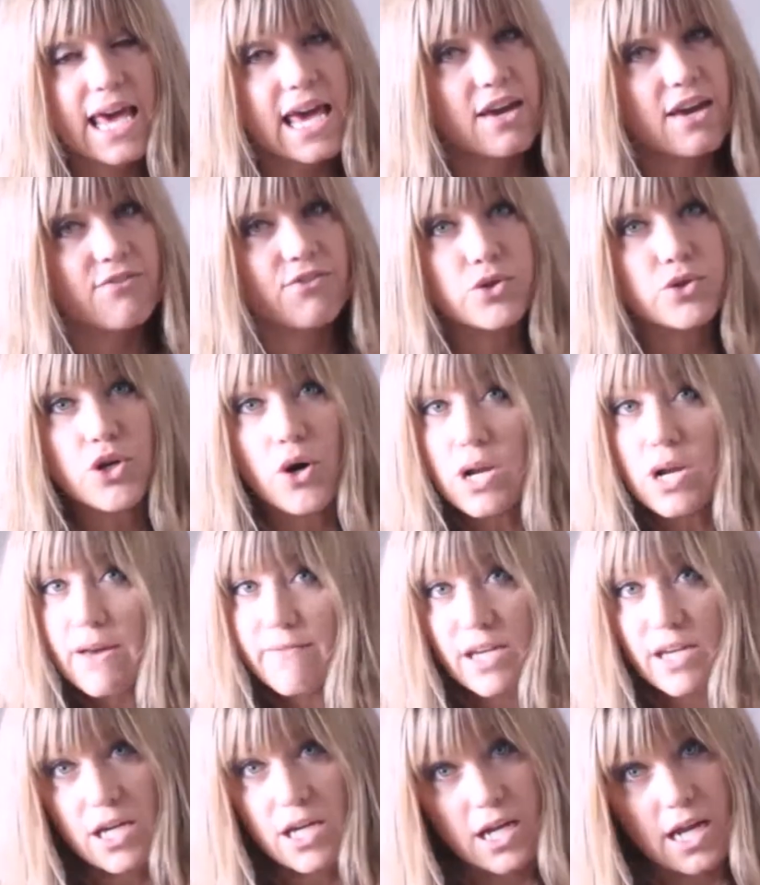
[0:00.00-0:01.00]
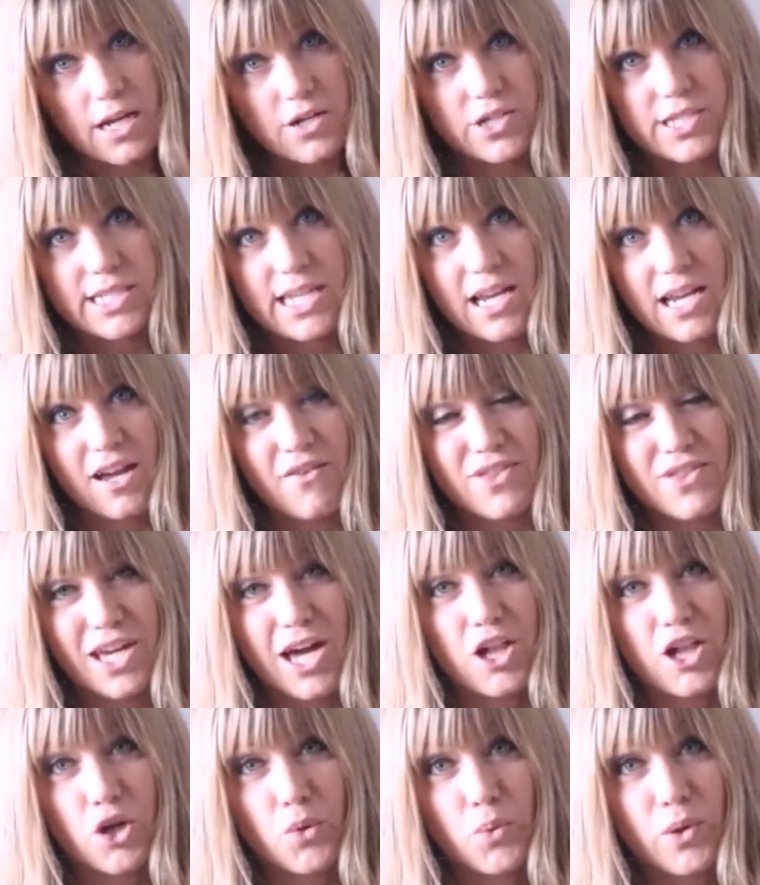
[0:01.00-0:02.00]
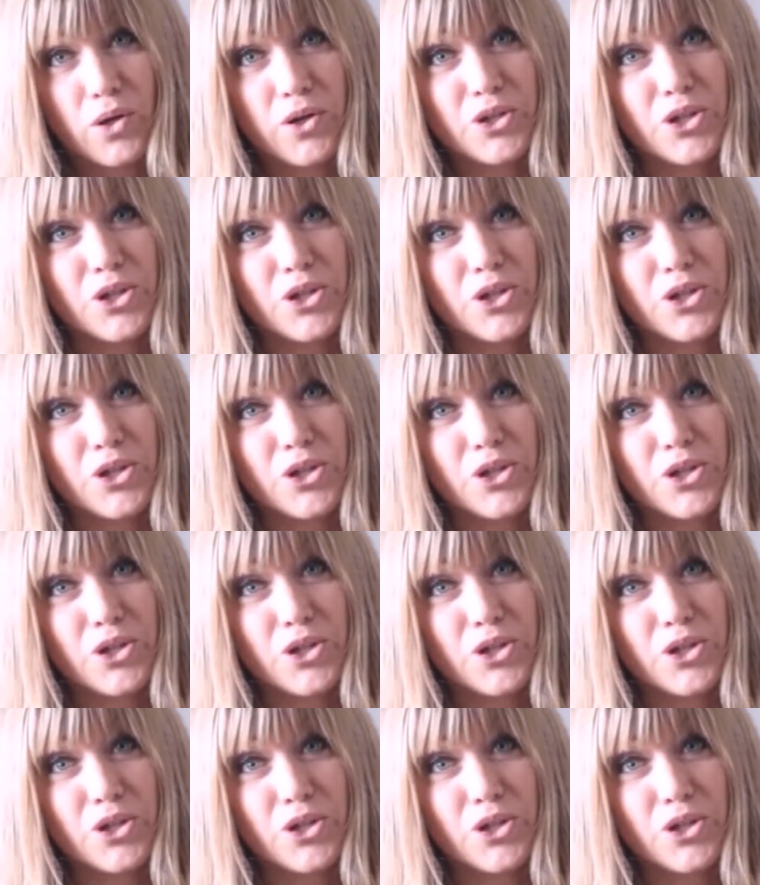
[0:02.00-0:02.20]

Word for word: If you don't have a good understanding of the color wheel,